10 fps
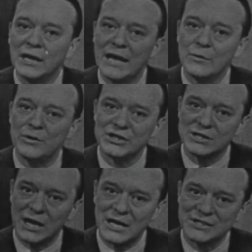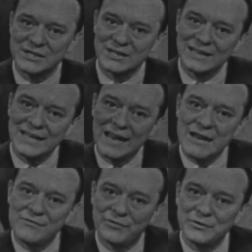language is constantly
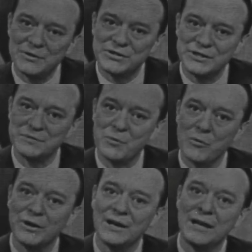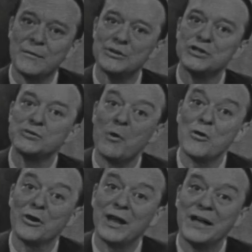influencing spoken language, and
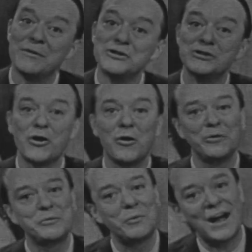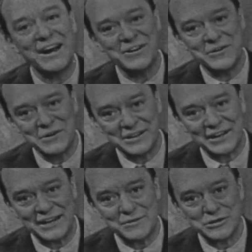spoken language is always prior to written
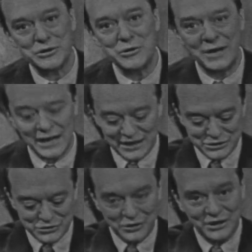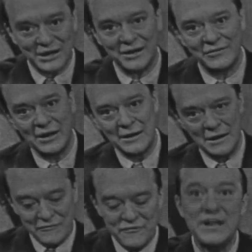language. So you get a sort of
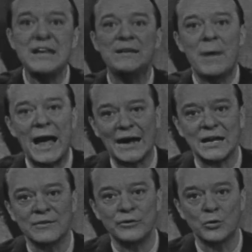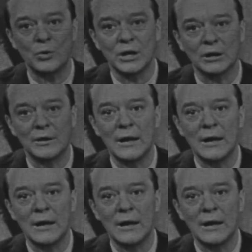feedback, if you will.